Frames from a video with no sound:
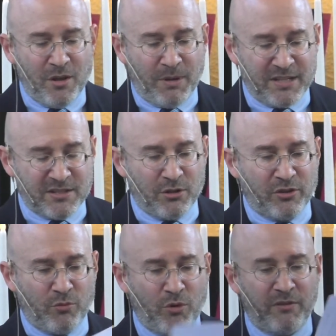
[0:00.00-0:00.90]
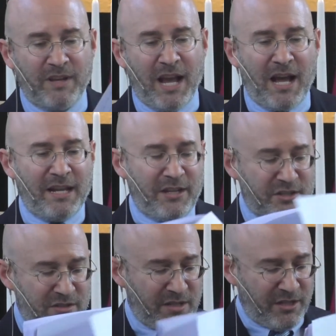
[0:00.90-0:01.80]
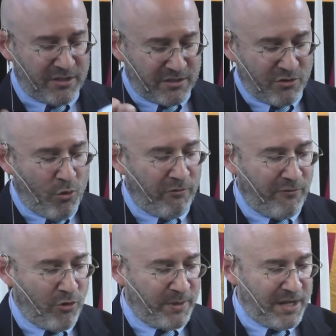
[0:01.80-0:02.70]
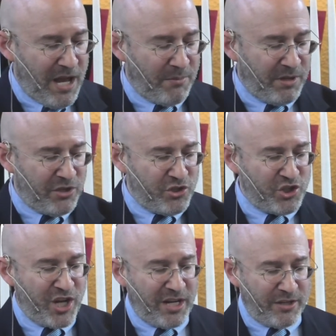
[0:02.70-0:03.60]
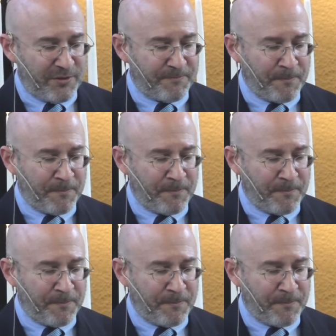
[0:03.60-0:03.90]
But he says, look, the word of God in its core form cannot be chained.